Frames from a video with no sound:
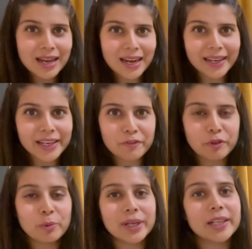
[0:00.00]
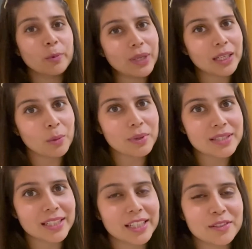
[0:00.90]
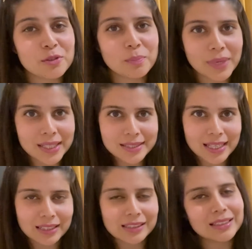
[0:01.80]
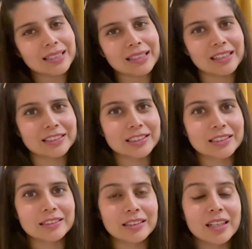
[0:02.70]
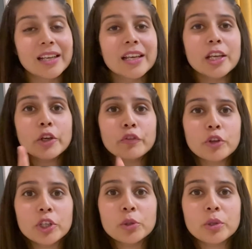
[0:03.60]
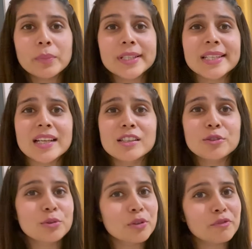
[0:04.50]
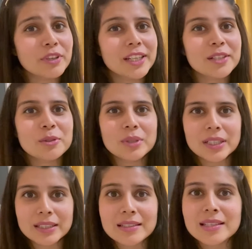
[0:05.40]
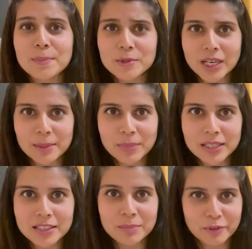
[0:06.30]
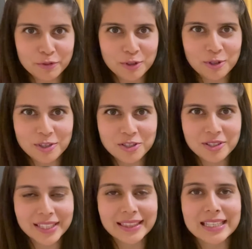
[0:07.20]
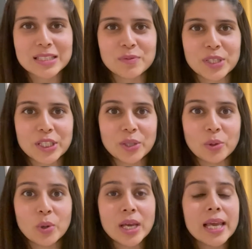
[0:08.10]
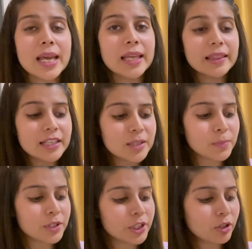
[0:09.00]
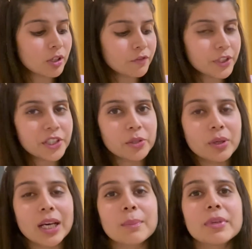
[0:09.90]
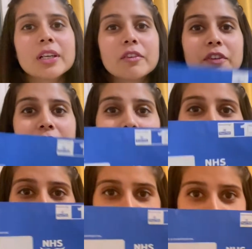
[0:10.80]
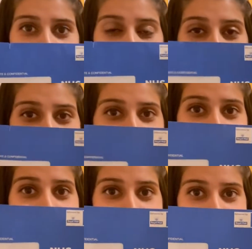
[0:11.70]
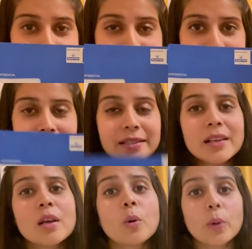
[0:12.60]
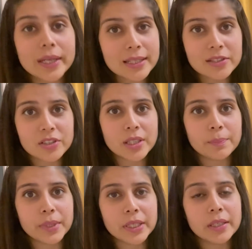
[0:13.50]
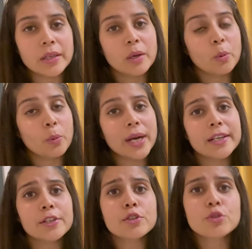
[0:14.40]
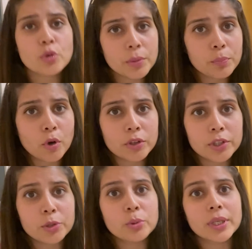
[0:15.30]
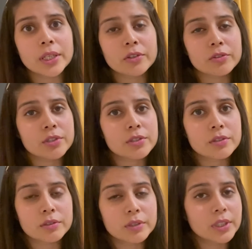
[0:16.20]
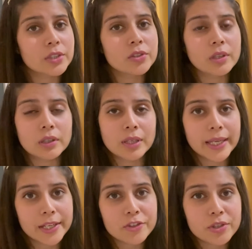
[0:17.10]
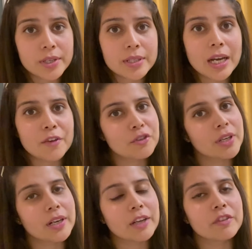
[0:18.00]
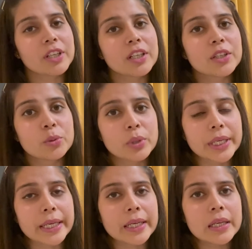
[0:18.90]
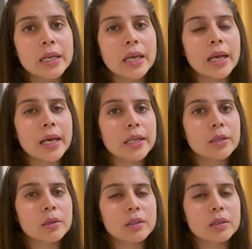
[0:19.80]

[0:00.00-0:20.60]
Hi everyone and welcome once again to my channel, That London Girl. If you are new on my channel, do not forget to hit the subscribe button before continuing this video. In this particular video, I'll be covering the topic what is NHS, what is GP, why it is so important to get registered in NHS after arriving in UK, and